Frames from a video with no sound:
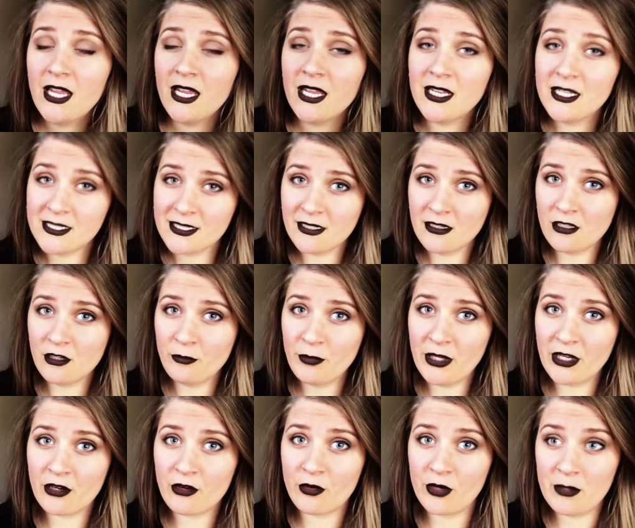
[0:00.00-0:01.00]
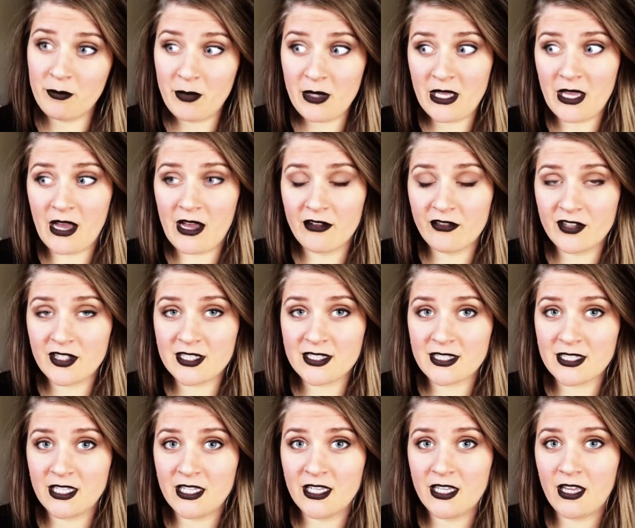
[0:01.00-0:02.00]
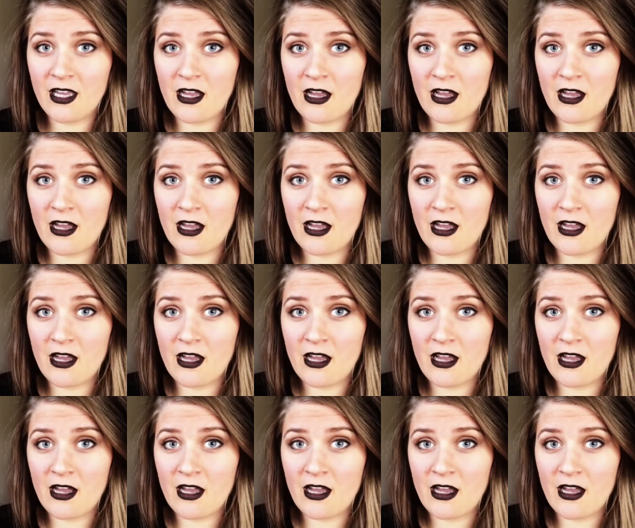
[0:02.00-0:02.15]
It is a little bit creepy, obviously,